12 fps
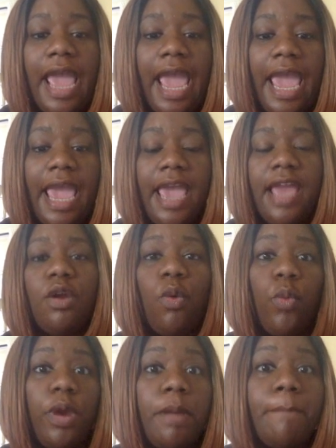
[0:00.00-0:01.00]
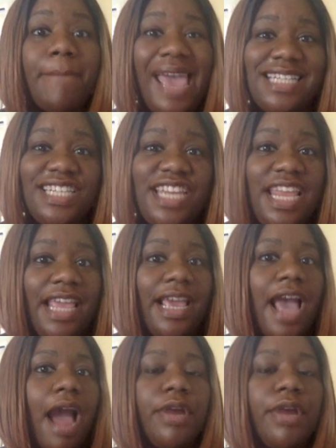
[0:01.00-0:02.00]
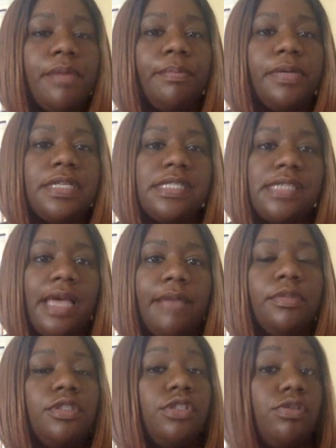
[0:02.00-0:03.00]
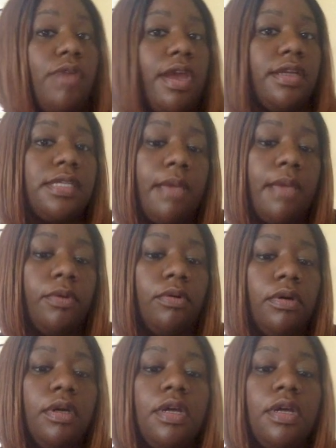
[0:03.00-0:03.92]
And we're matching our input type to Airtable.